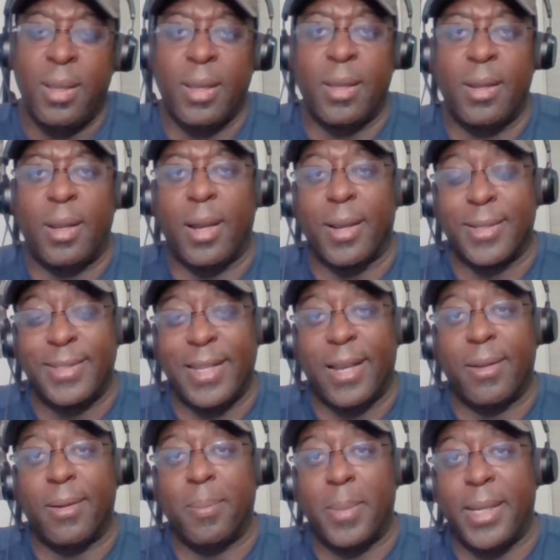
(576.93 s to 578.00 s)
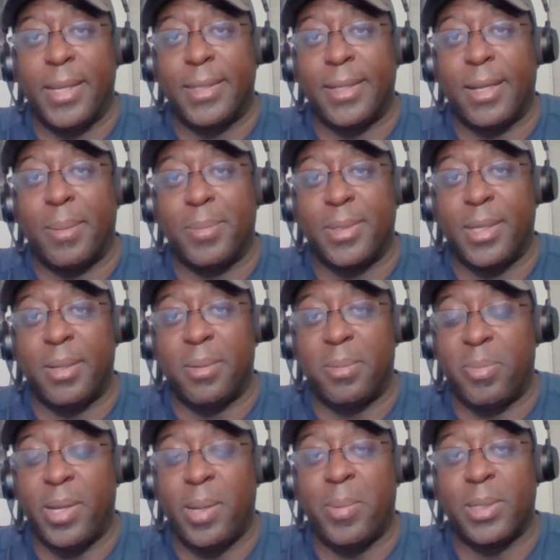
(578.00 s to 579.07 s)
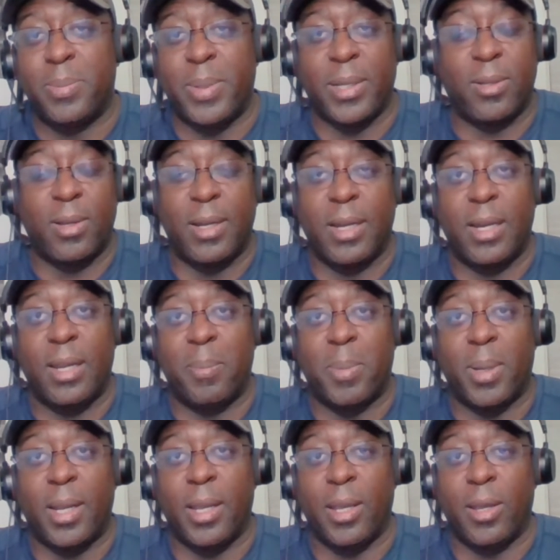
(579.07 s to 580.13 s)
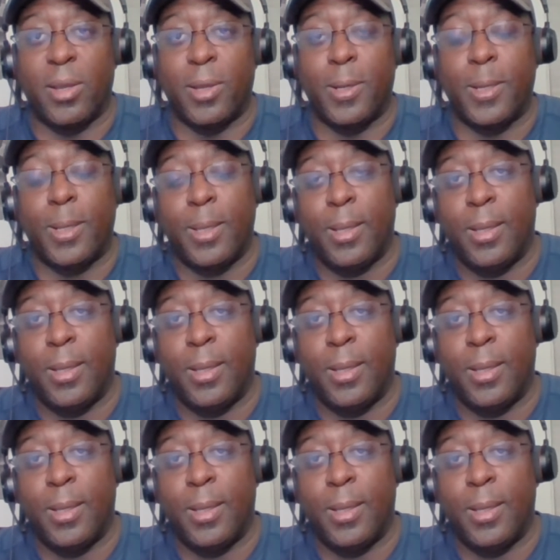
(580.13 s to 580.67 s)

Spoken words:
and knock us down many times, and he pretty much picked on anybody he could.